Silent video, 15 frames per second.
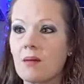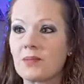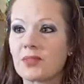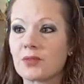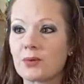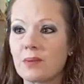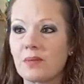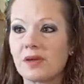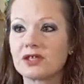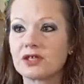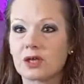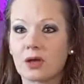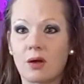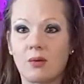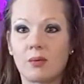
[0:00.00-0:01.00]
3
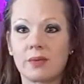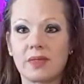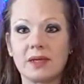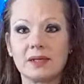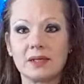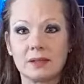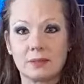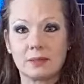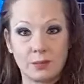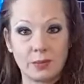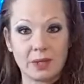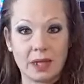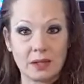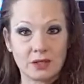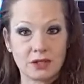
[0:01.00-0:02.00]
months ago, when
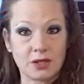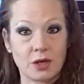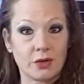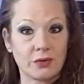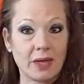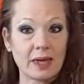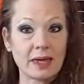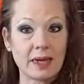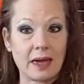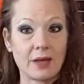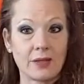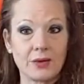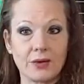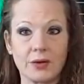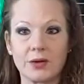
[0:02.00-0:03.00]
they installed that
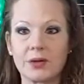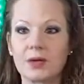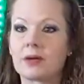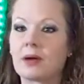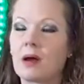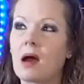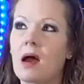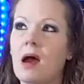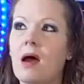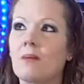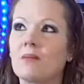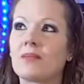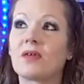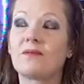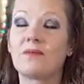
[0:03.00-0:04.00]
catheter,
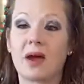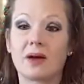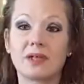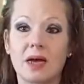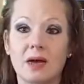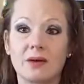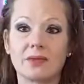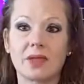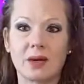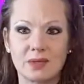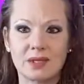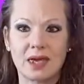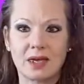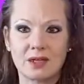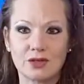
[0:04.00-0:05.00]
they found out that I
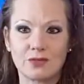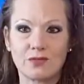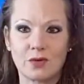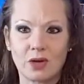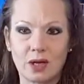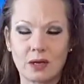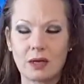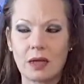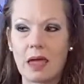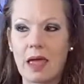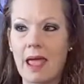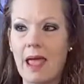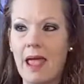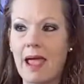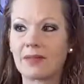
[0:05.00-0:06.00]
was cancer-free.
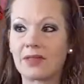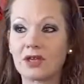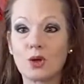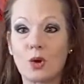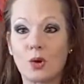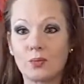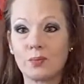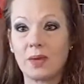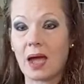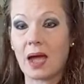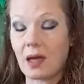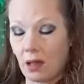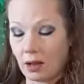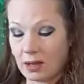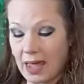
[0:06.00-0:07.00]
And they told me,
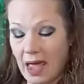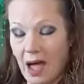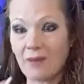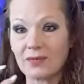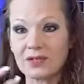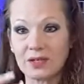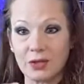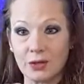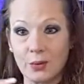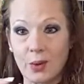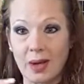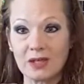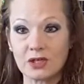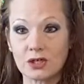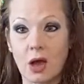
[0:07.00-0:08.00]
all I have is a
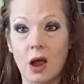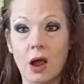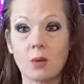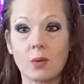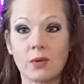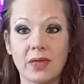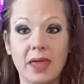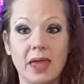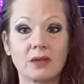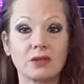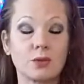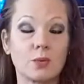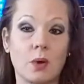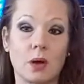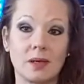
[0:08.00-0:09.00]
little white scar where the
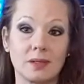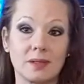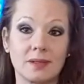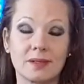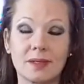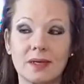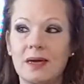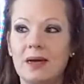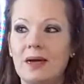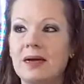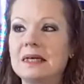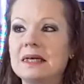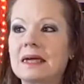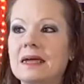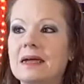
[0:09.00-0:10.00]
cancer was.
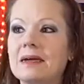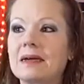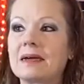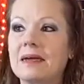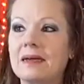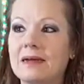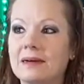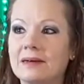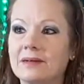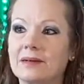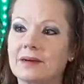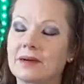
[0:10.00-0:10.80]
And